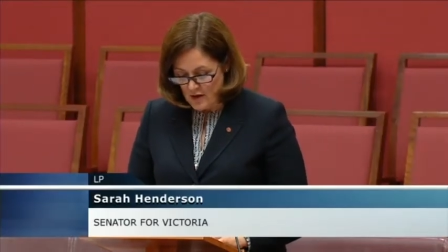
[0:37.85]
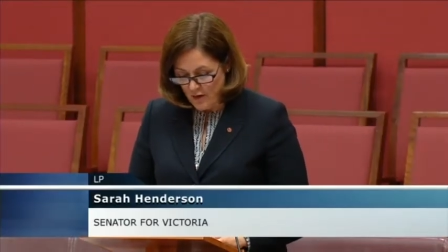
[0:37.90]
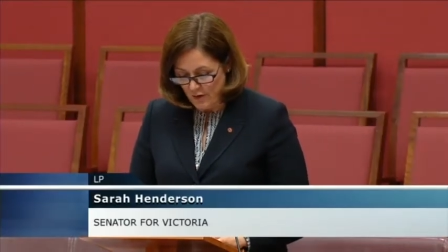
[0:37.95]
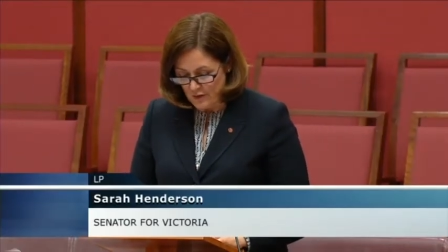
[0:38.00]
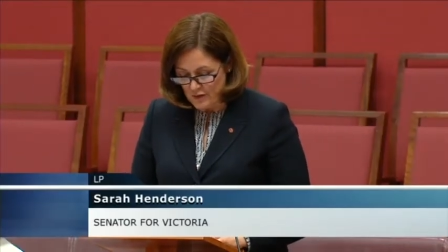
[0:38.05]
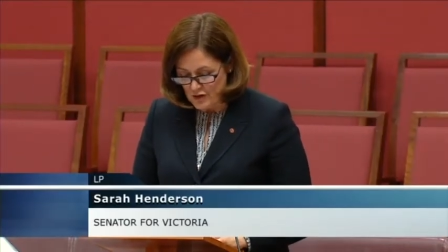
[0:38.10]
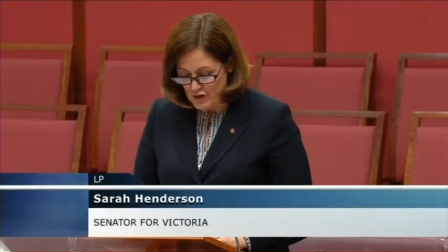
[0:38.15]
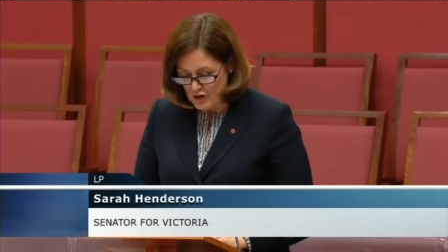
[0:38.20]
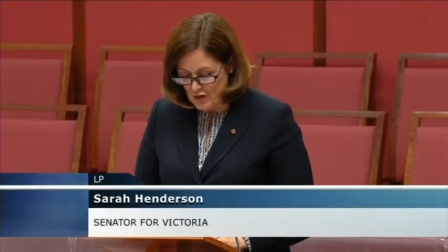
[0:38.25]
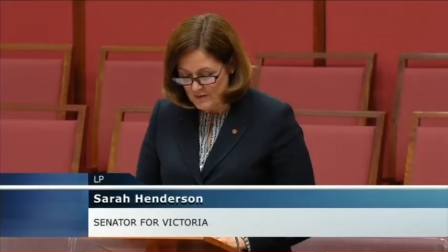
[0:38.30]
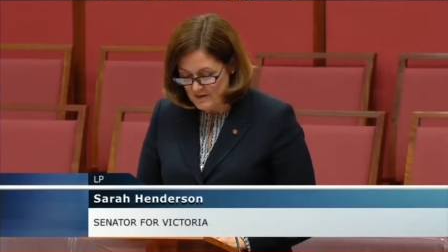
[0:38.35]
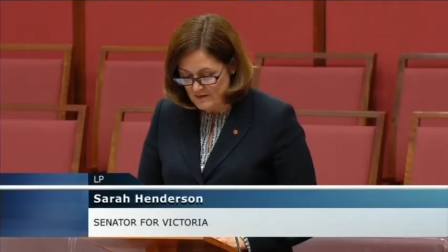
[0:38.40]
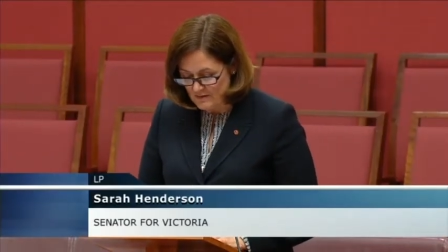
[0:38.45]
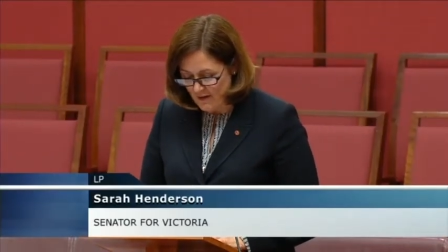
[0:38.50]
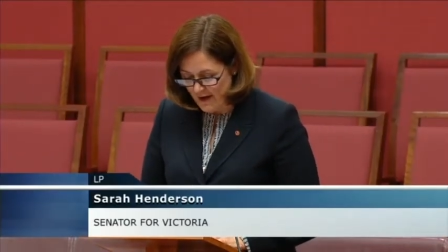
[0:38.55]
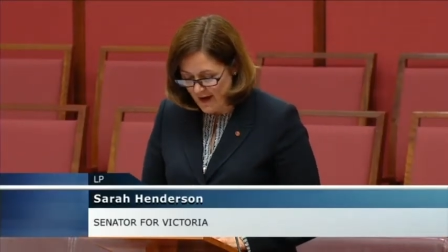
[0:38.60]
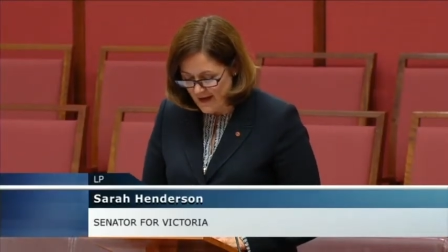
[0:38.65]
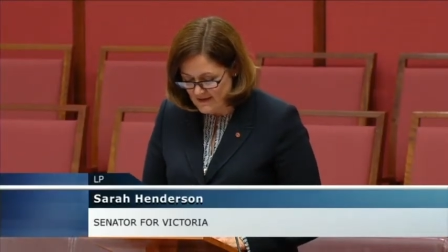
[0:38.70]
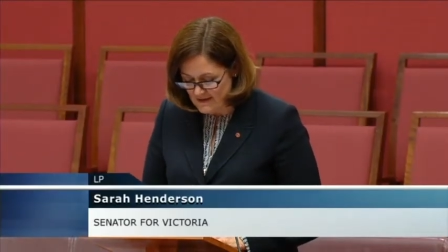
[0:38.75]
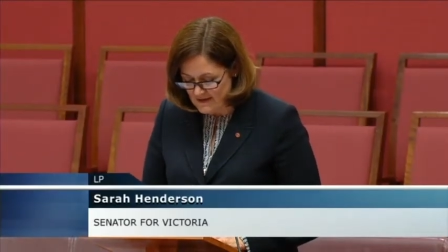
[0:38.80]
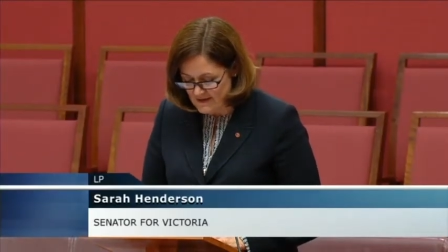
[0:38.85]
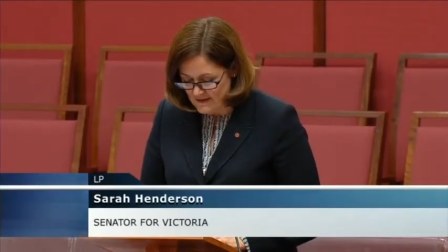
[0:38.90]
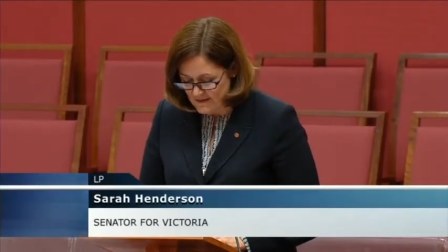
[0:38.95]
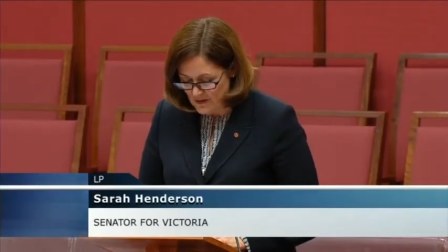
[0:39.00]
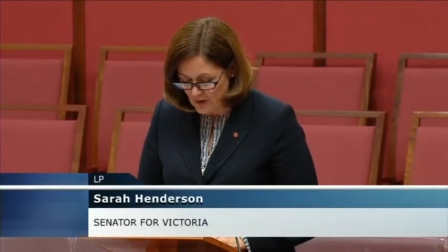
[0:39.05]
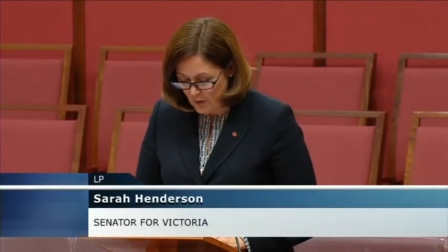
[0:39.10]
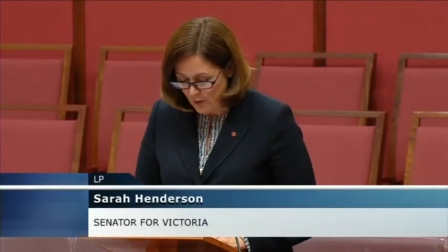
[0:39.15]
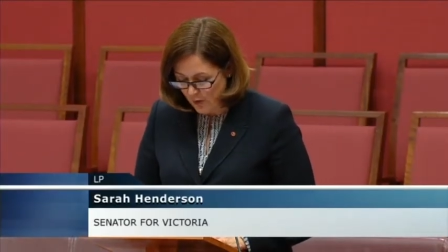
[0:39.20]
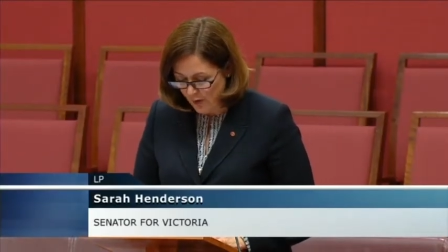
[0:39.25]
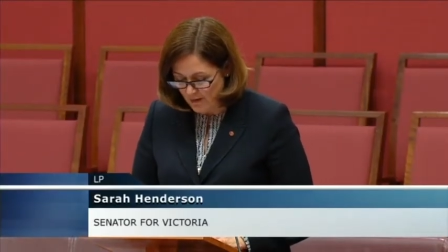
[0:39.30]
on Human Rights into
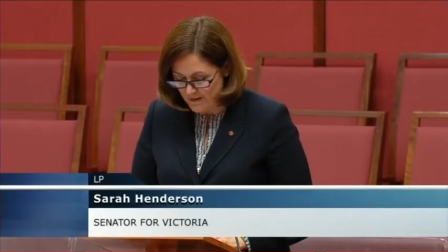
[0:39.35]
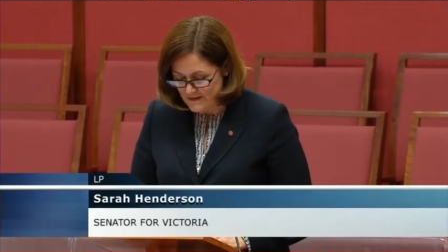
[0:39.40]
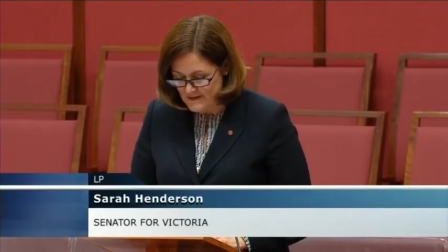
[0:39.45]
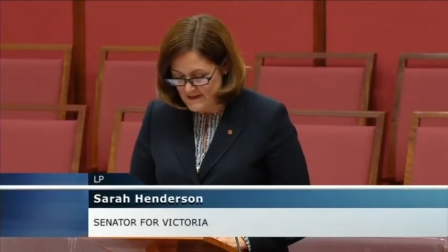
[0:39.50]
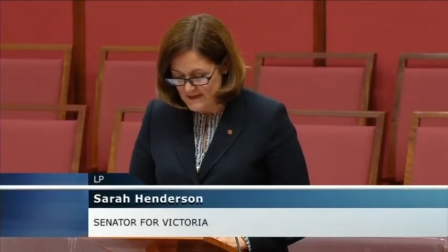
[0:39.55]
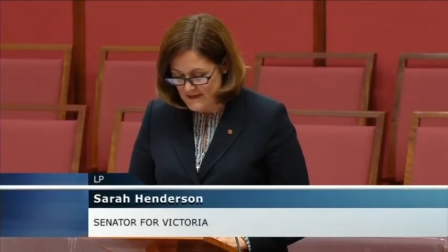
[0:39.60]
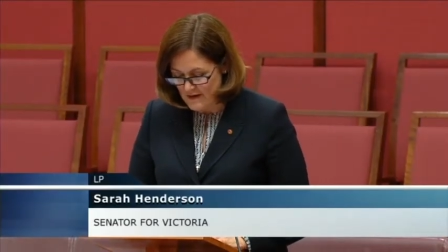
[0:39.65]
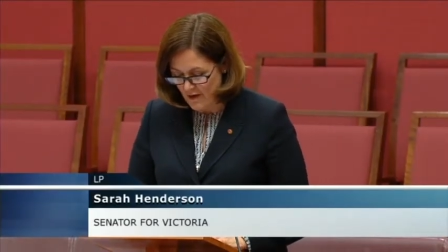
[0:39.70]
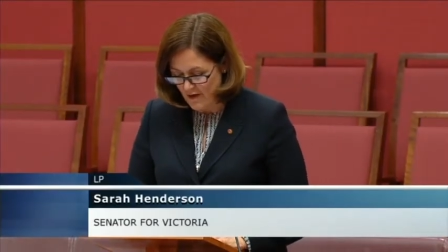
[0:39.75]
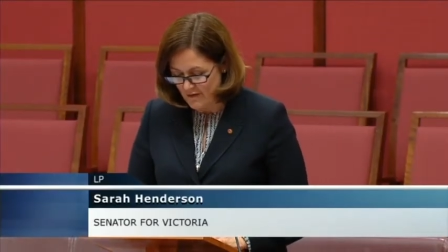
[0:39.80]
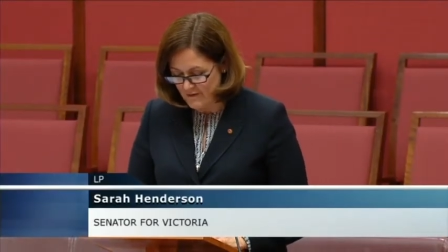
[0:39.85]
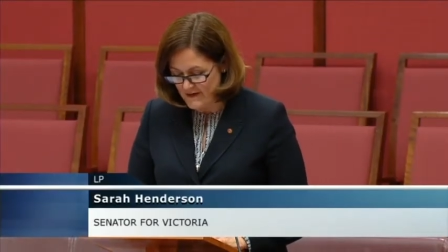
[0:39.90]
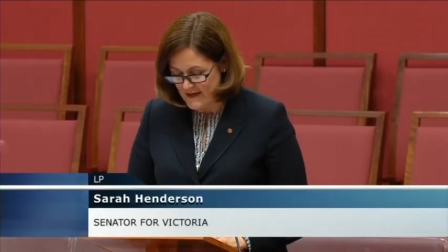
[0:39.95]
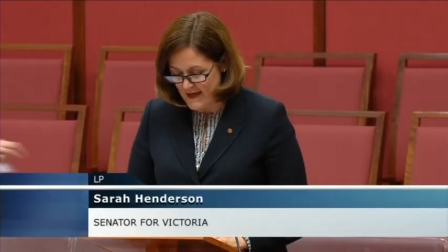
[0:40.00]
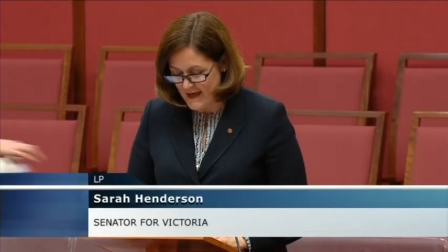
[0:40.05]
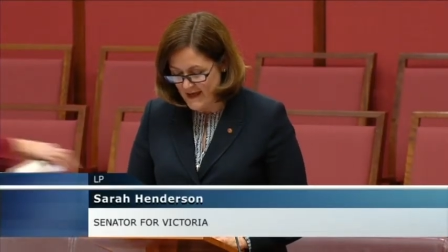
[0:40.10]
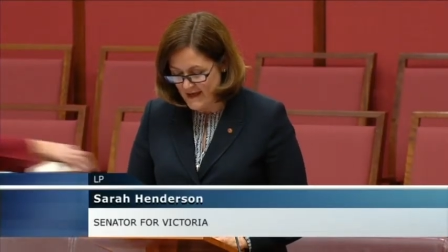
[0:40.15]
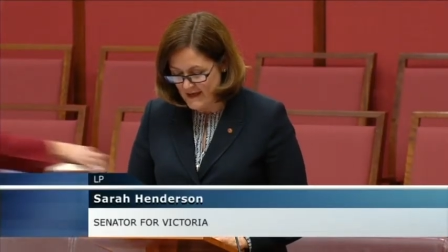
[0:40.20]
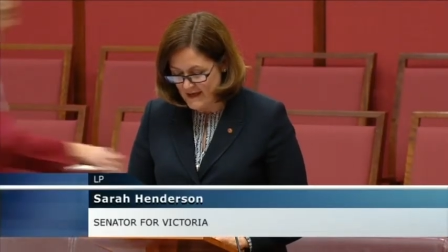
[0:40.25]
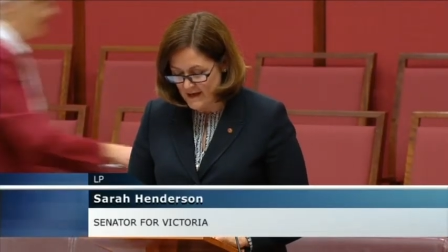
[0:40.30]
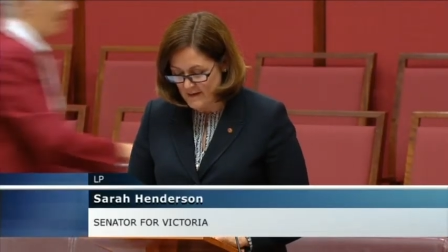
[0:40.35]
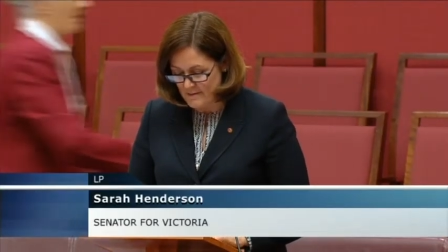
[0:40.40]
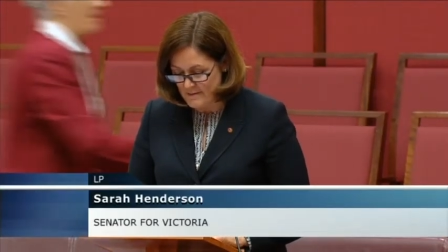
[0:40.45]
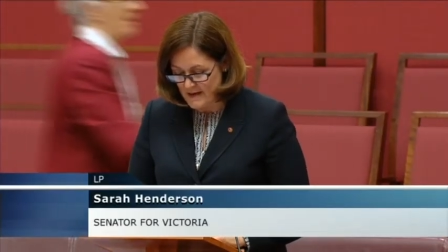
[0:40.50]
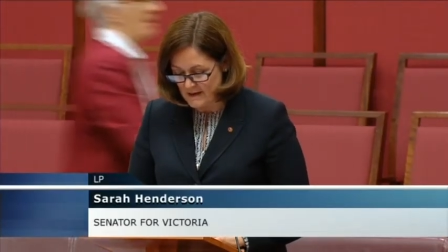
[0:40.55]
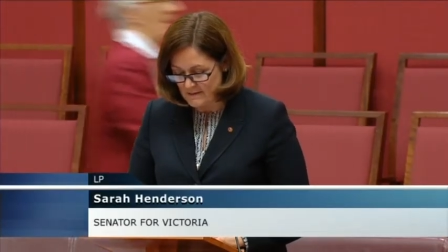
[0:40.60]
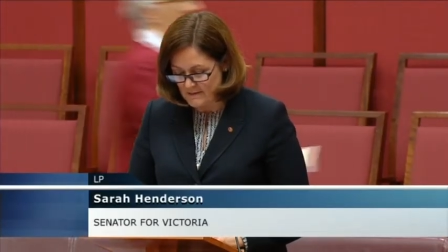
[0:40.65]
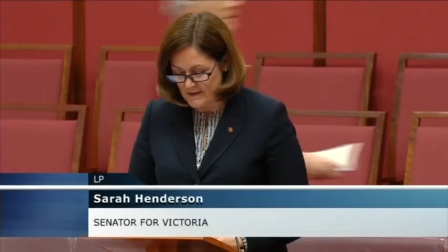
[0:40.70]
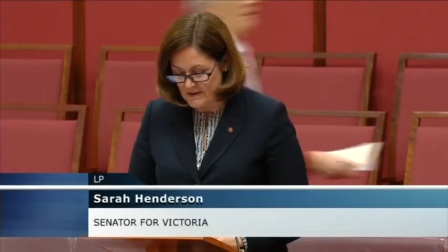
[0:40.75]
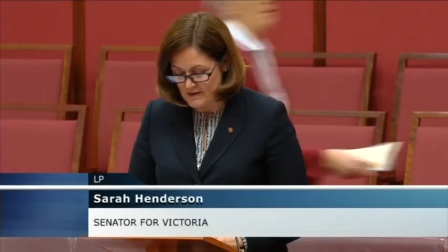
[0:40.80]
the Quality of Care
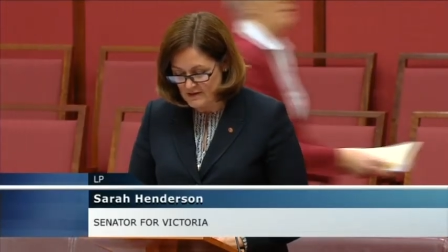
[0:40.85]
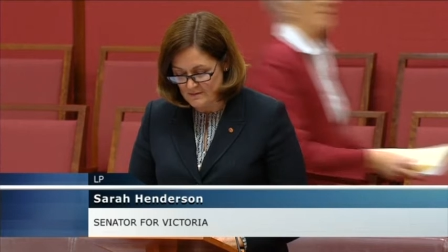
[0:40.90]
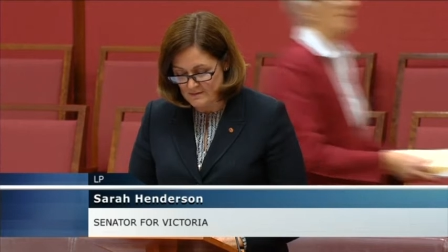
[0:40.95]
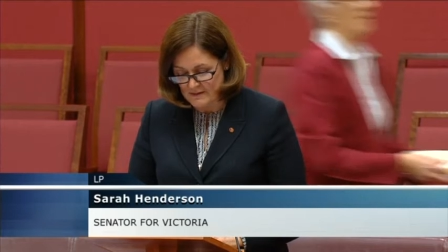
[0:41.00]
Amendment,